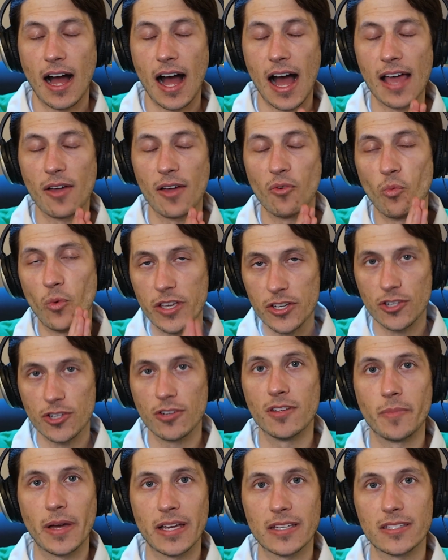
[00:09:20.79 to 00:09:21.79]
I wish
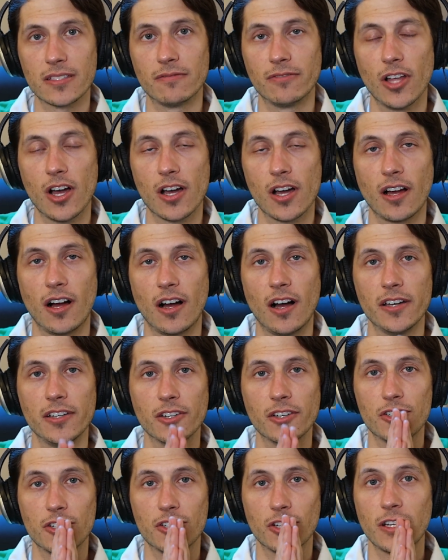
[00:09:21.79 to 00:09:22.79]
you the best of luck on
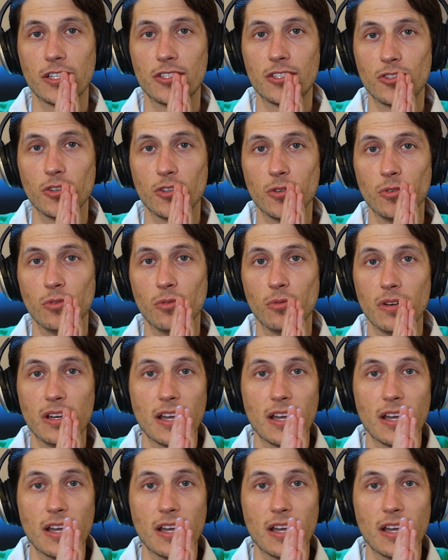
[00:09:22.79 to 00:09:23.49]
your journey to